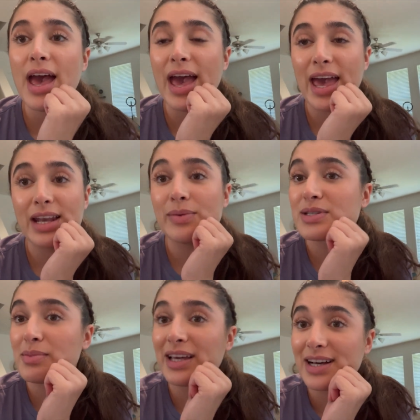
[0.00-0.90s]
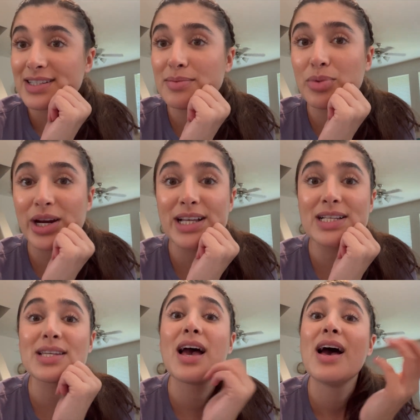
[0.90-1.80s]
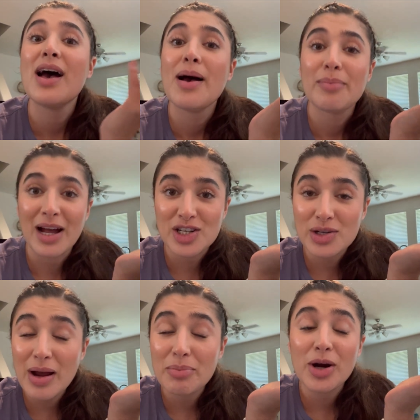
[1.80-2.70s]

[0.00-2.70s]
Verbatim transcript: And it was my cousin Brady's bachelorette